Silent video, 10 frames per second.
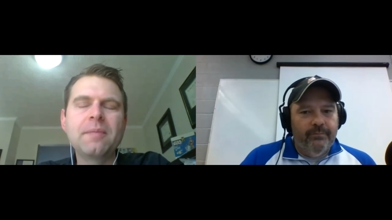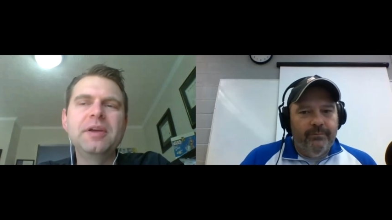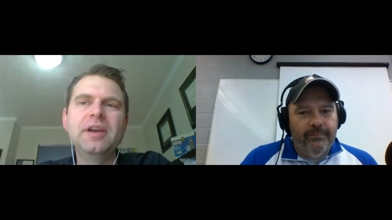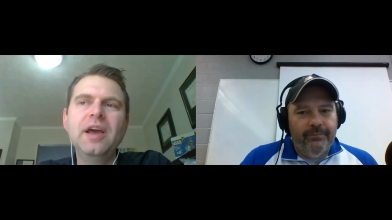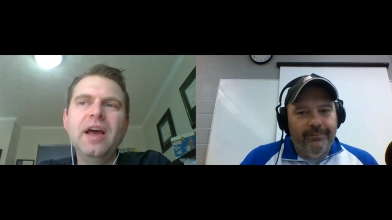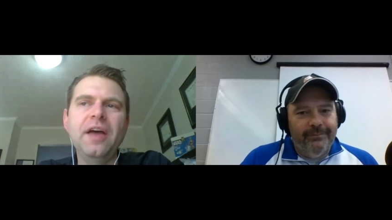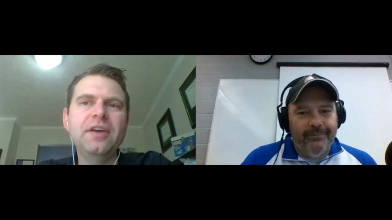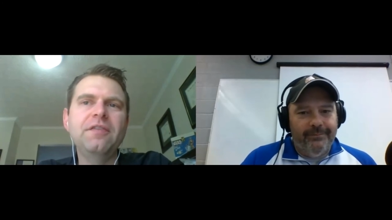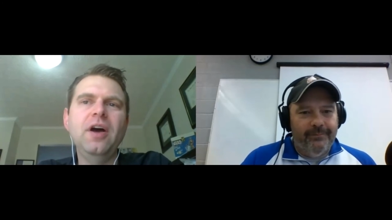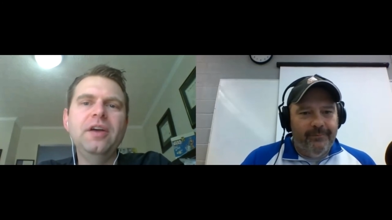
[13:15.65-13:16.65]
Speaker 1: I mean, I think
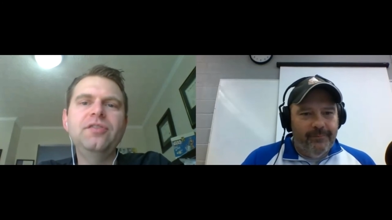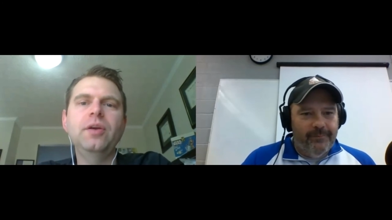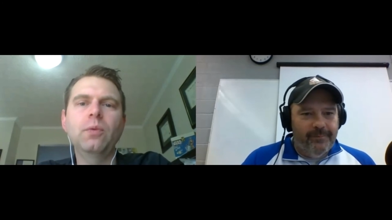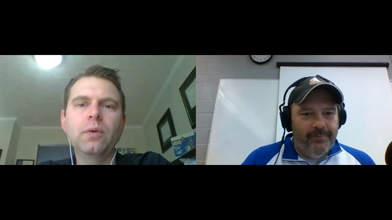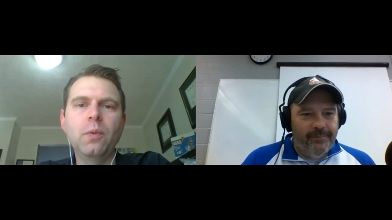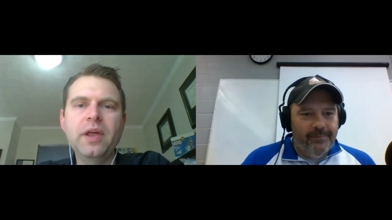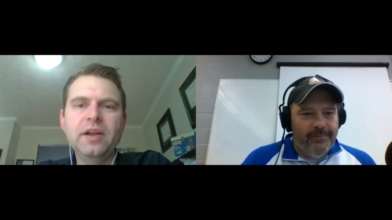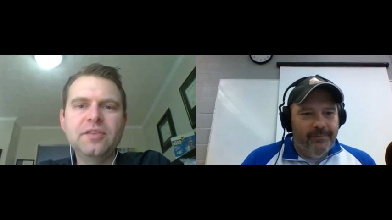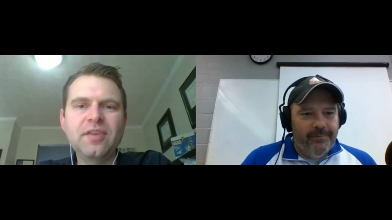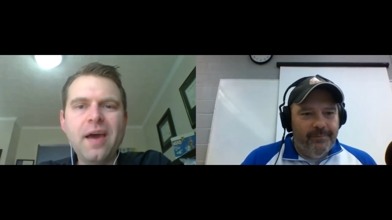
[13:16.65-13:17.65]
if Ohio State were to win
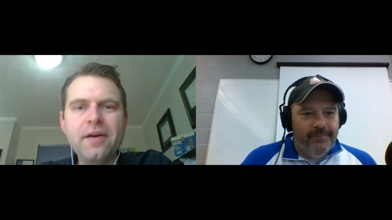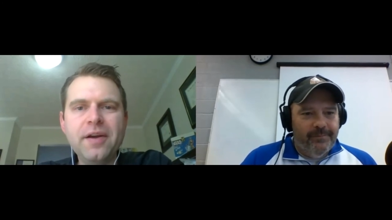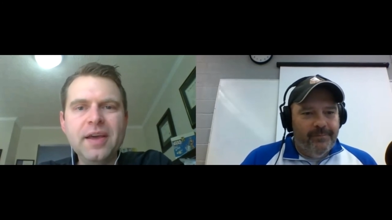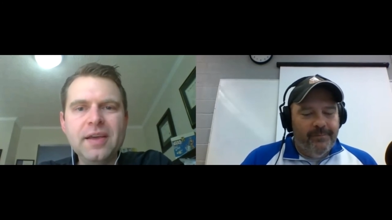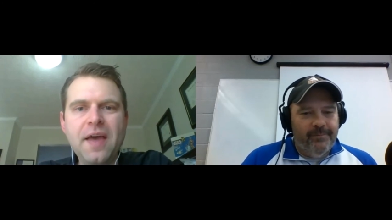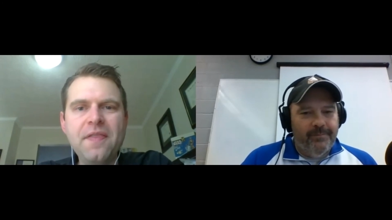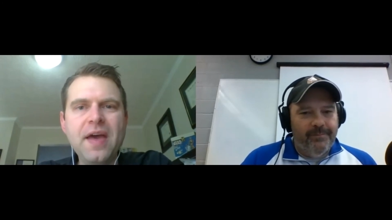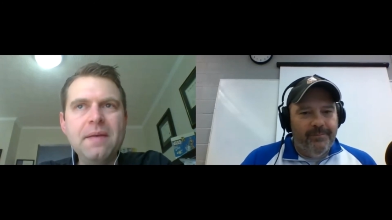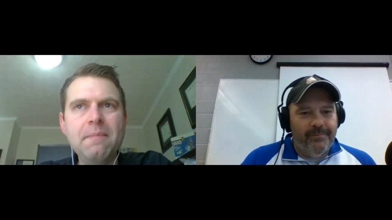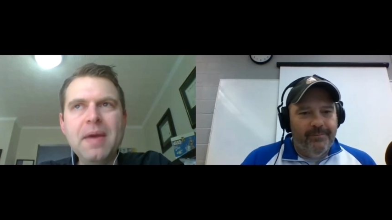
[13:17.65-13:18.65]
on Saturday and
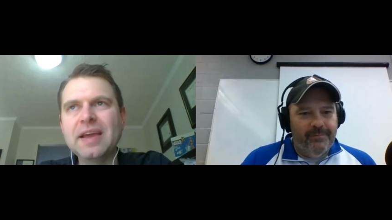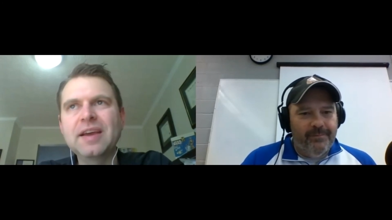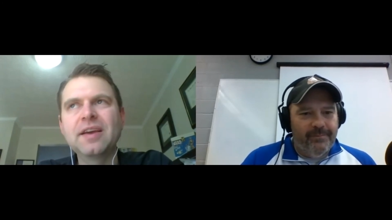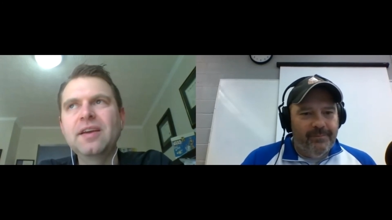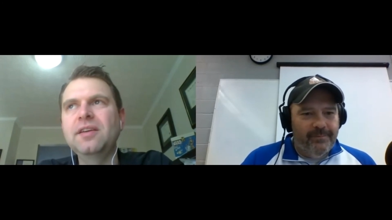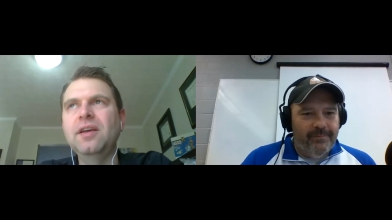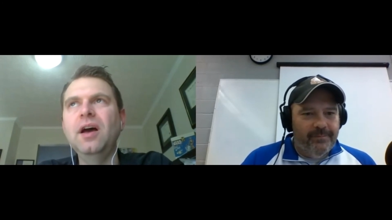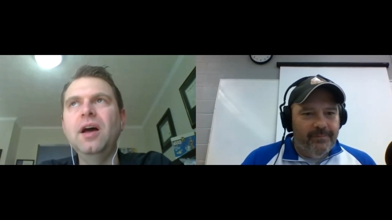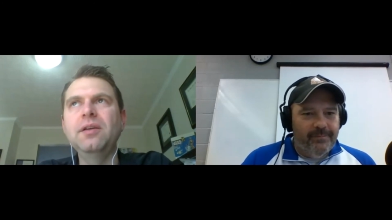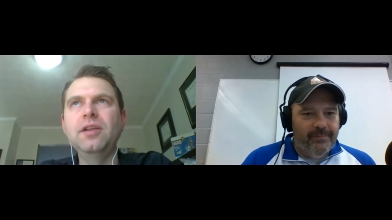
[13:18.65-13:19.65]
then make,
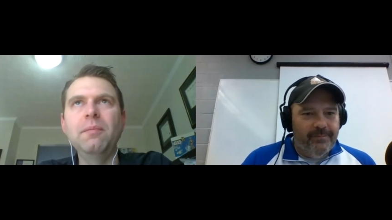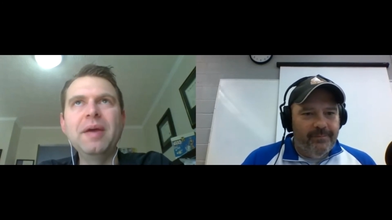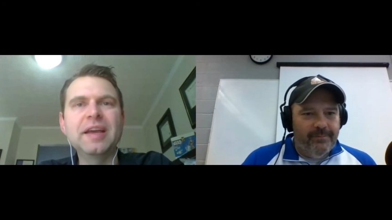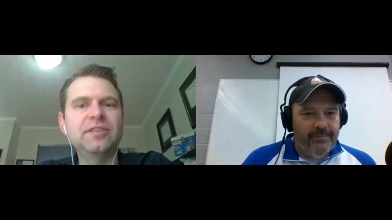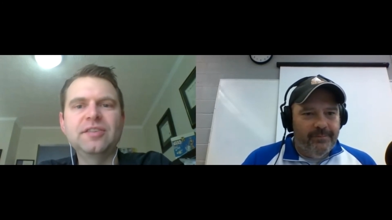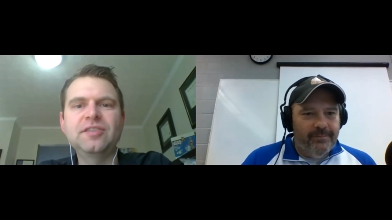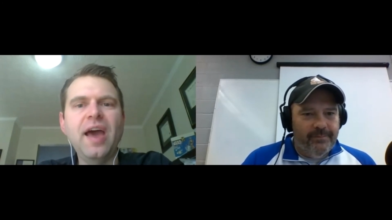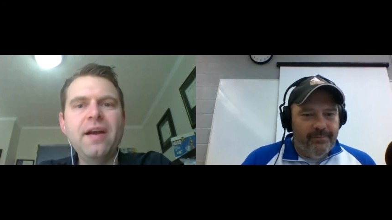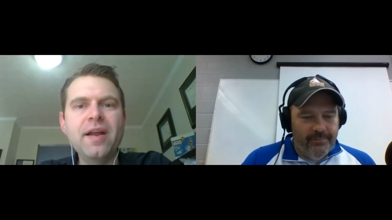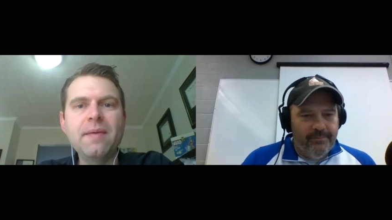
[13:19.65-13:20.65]
uh, you know, make it to
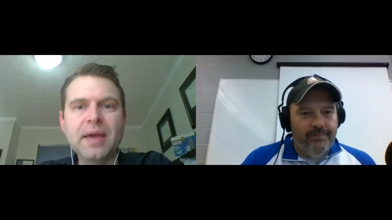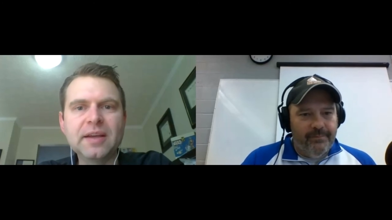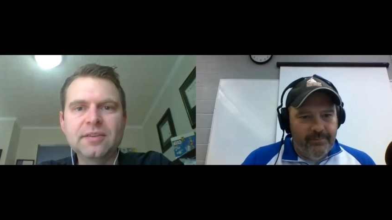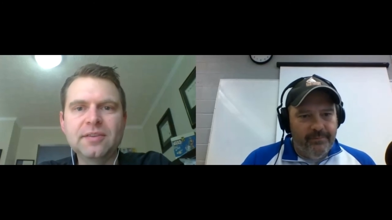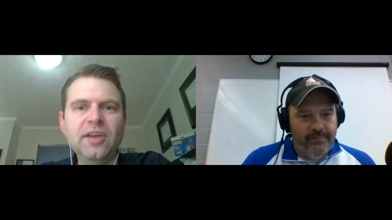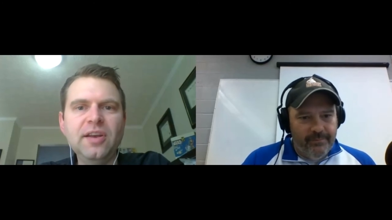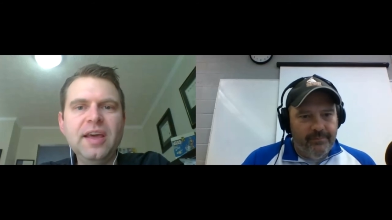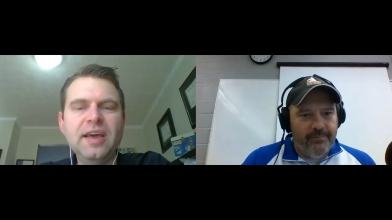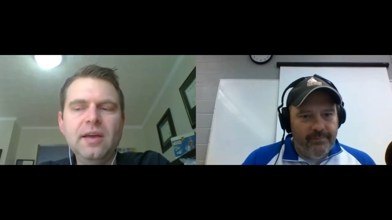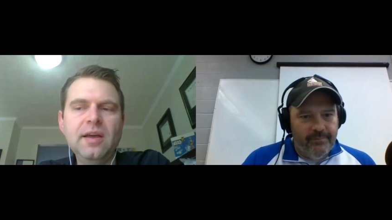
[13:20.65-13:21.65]
Saturday, make it to
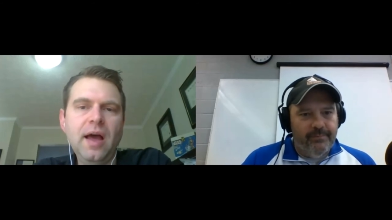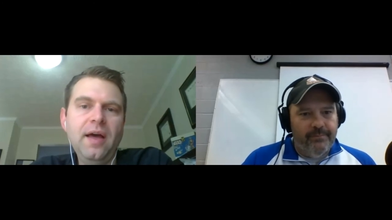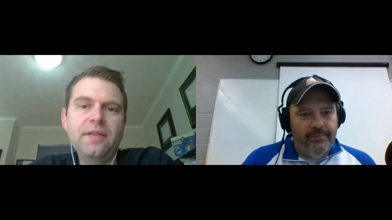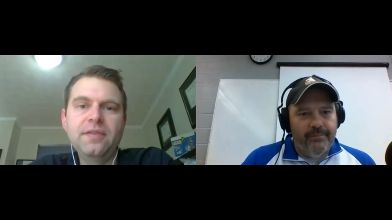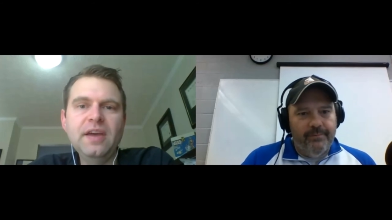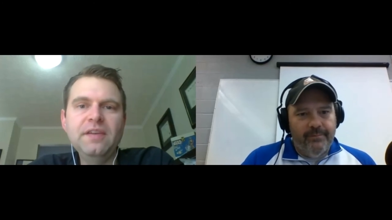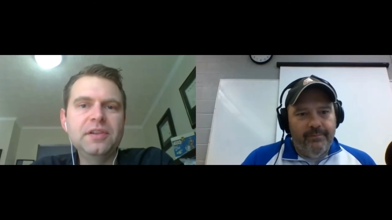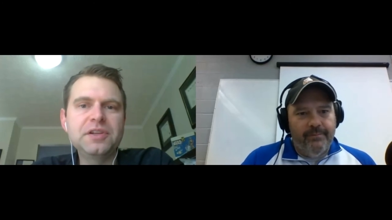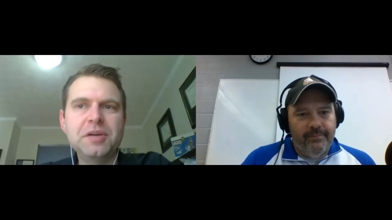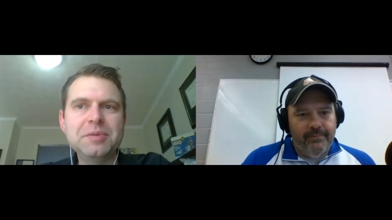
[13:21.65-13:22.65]
Sunday, uh, they have a
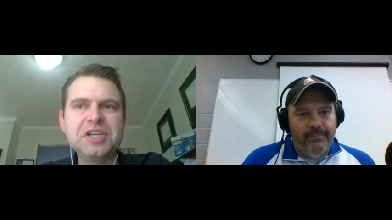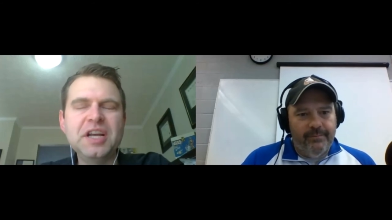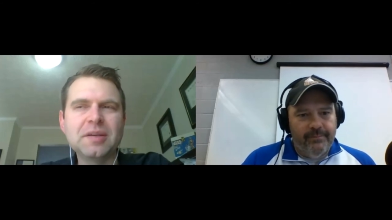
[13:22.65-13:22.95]
legitimate chance.